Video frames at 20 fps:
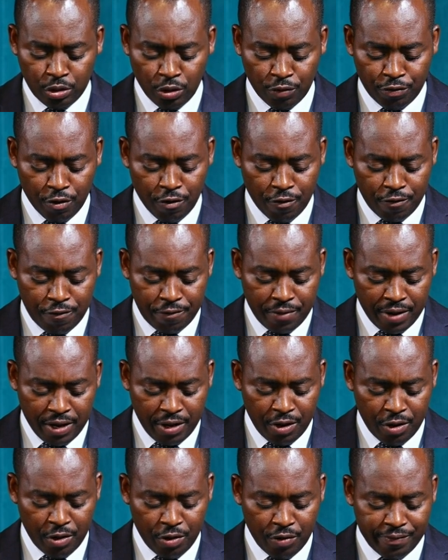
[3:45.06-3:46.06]
to
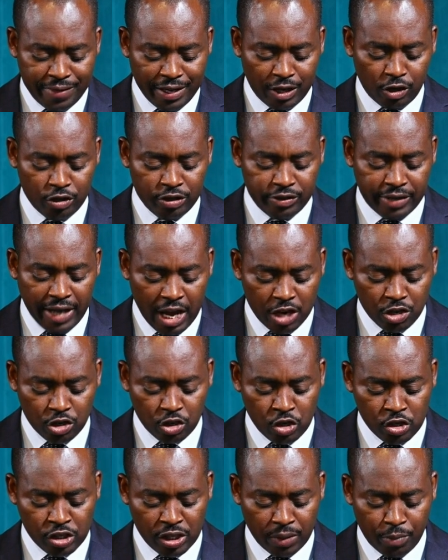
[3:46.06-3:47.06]
fulfill the
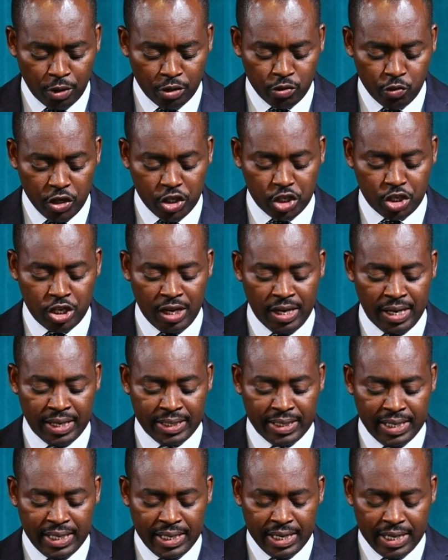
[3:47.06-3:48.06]
conditions upon which
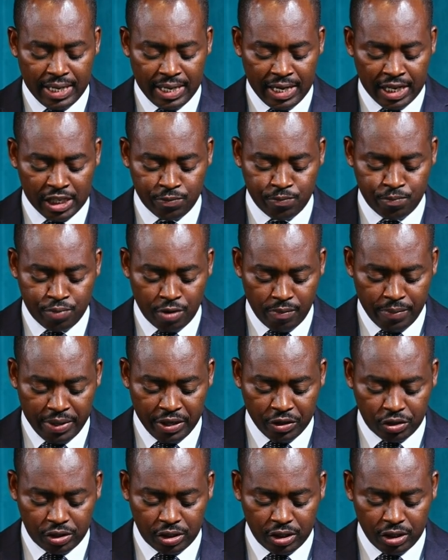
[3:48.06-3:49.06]
God has
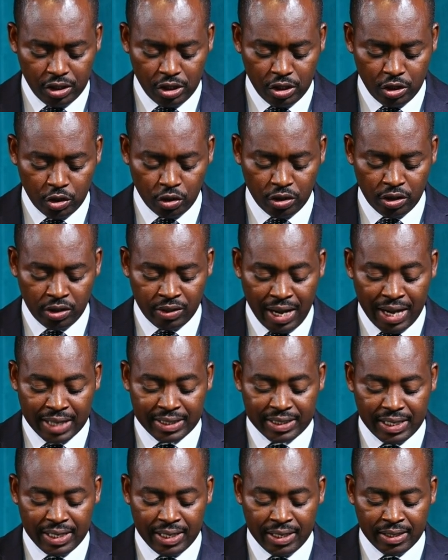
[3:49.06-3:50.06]
promised to
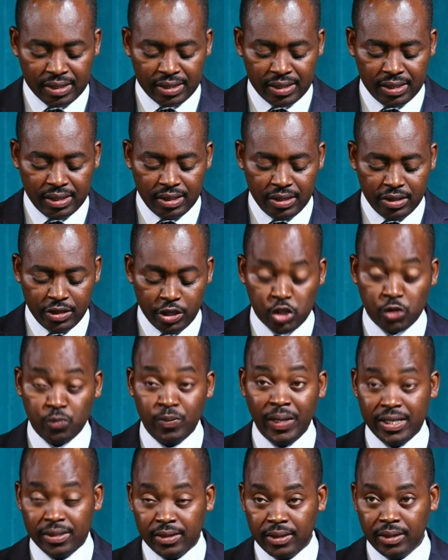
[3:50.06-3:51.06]
grant us his
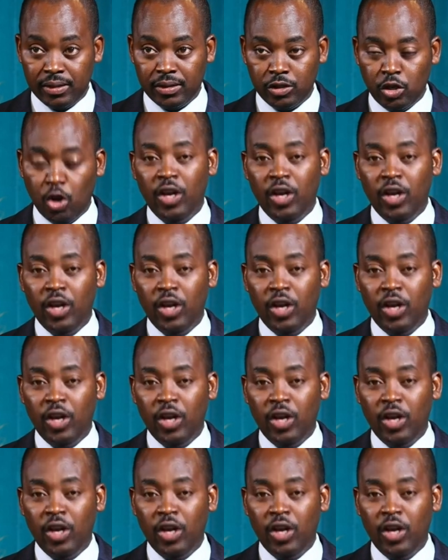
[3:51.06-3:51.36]
blessings.